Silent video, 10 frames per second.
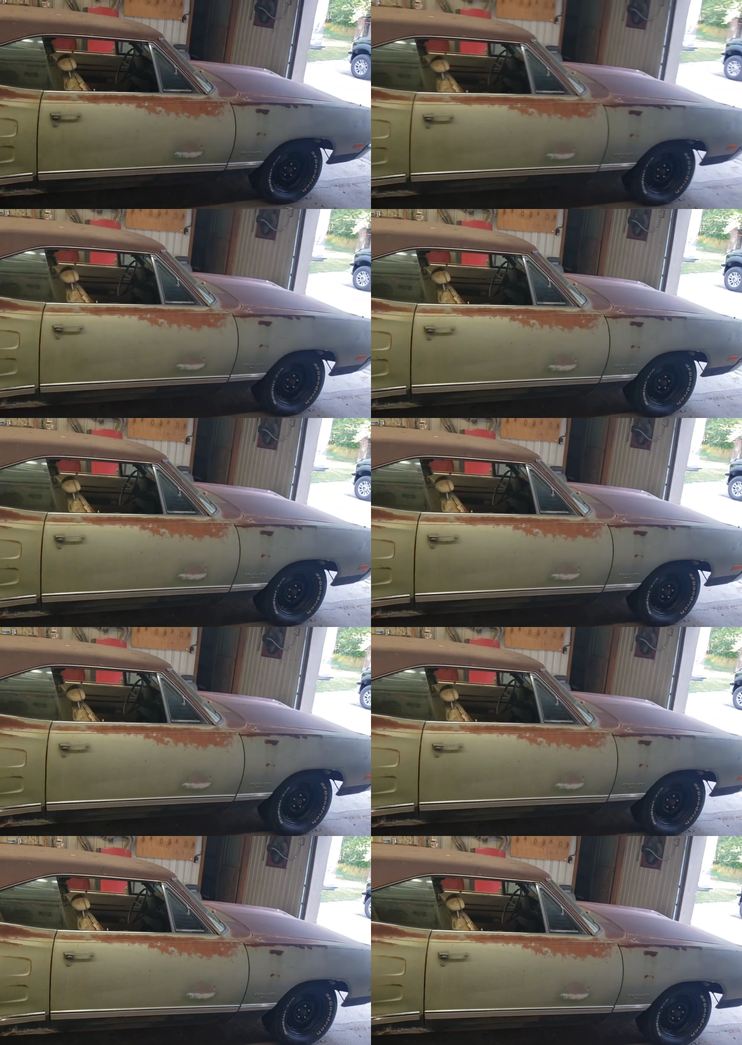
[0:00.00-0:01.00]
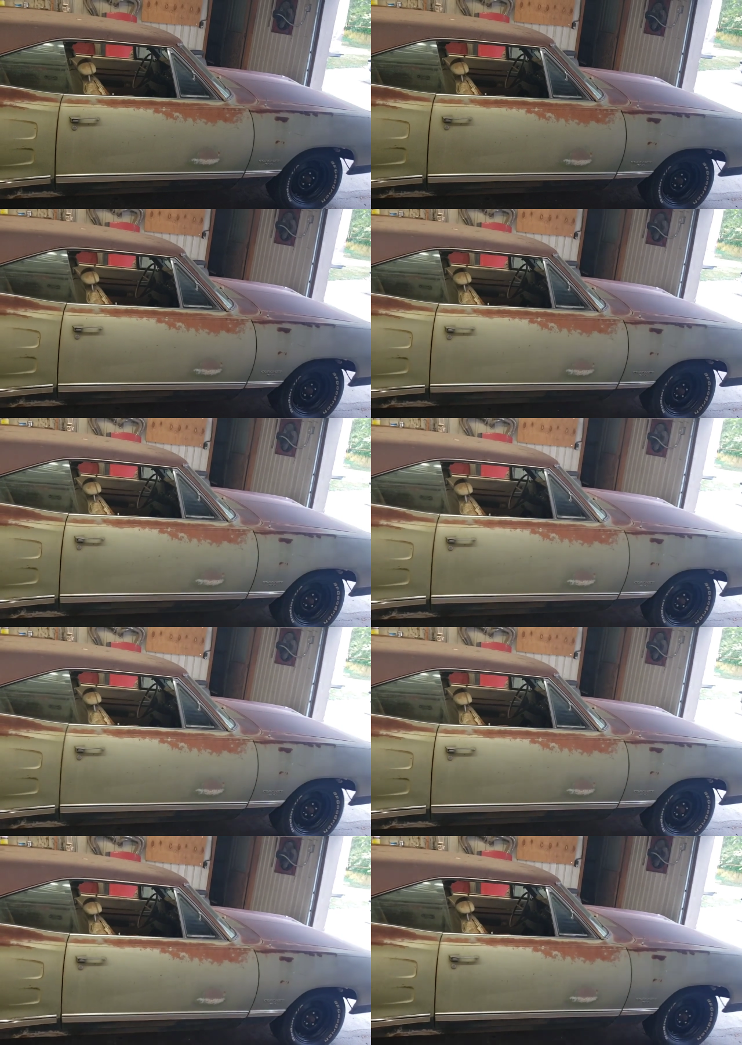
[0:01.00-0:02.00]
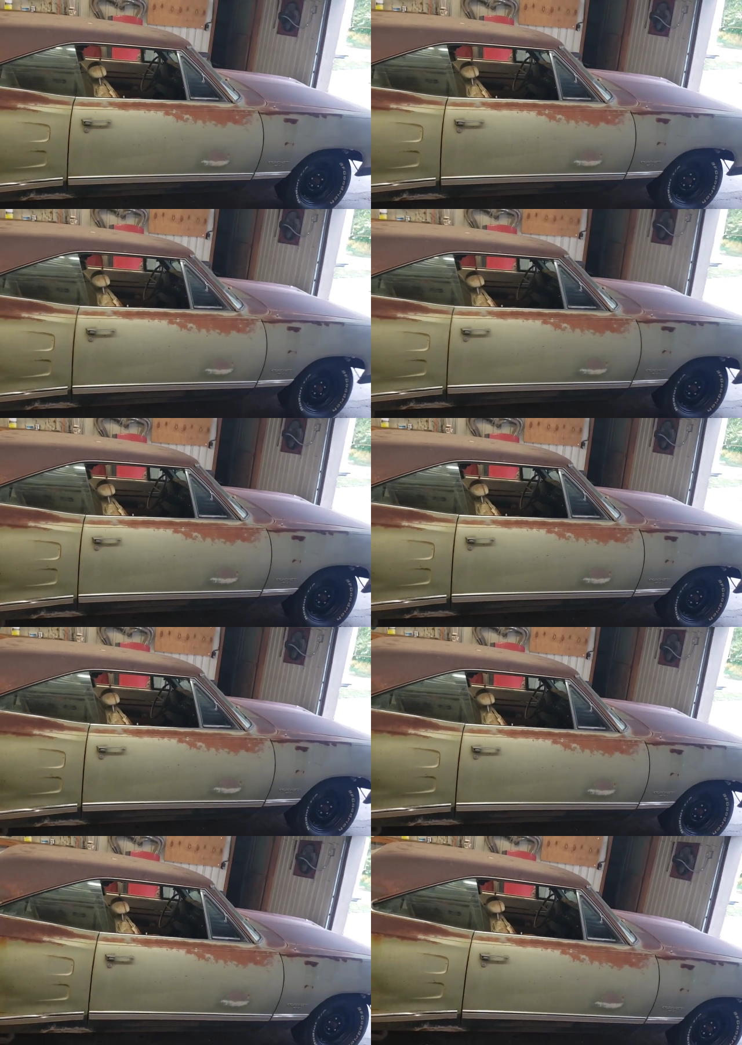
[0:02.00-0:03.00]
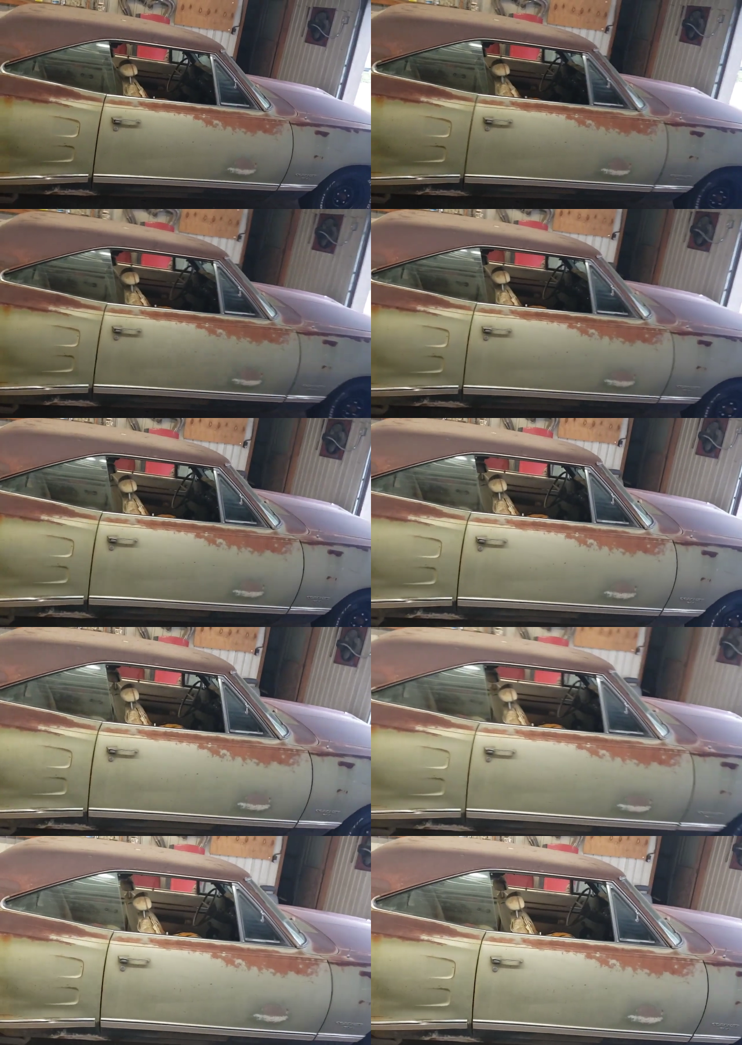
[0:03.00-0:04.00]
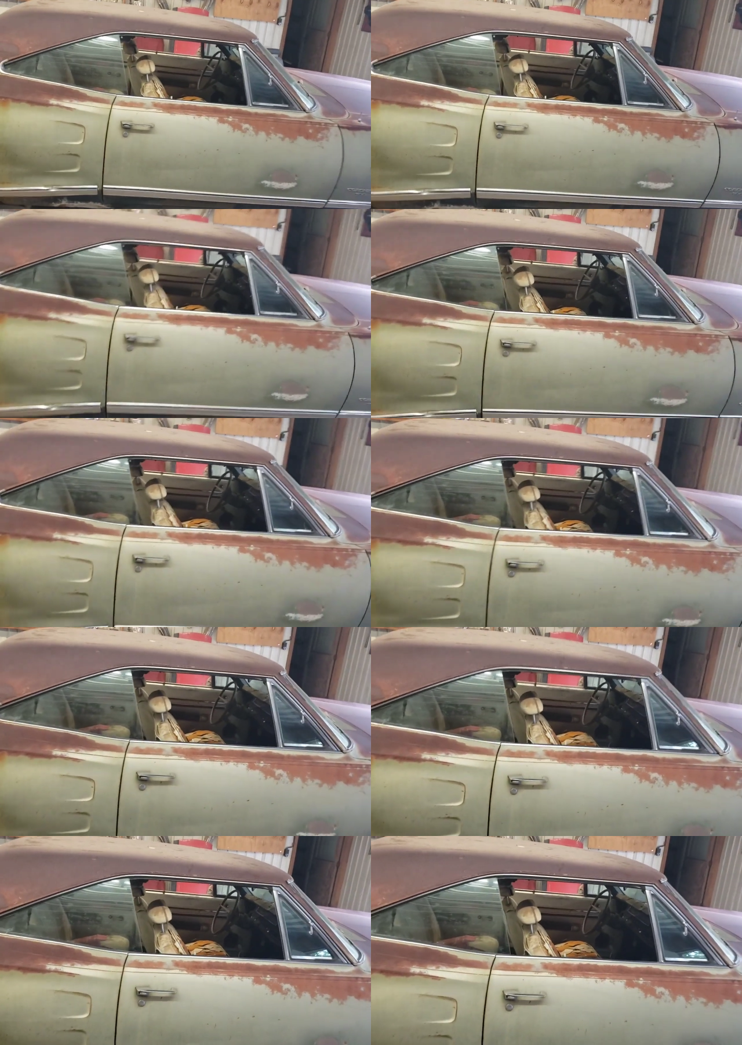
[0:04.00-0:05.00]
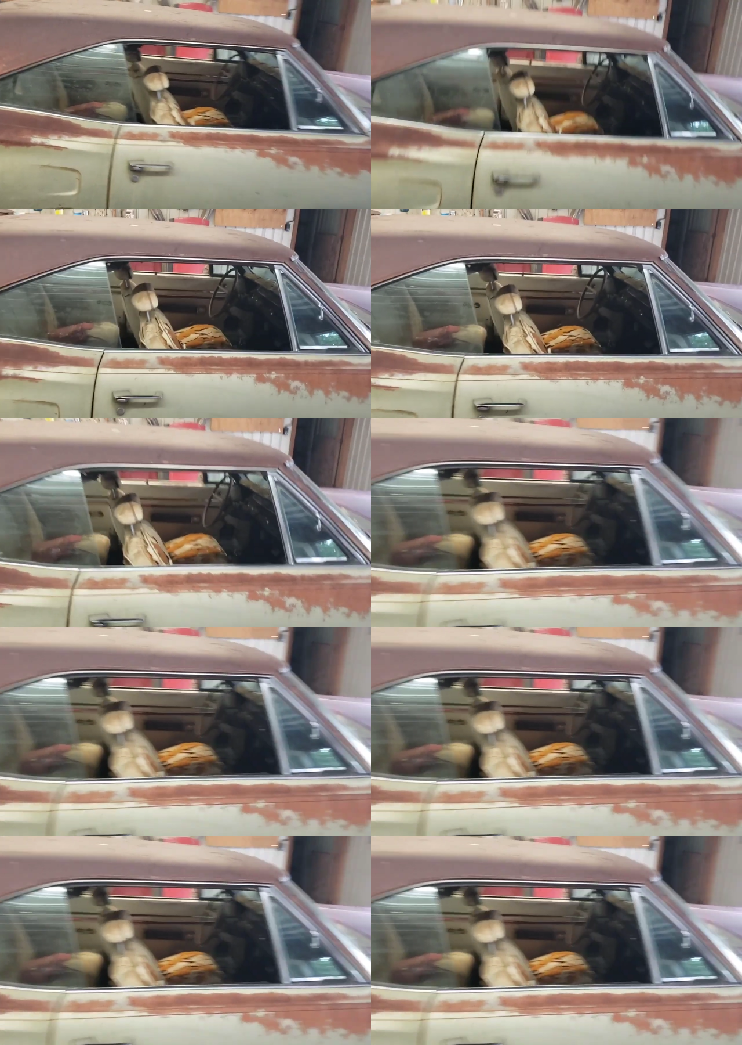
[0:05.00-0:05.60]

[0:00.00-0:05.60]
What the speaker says: (no speaker visible)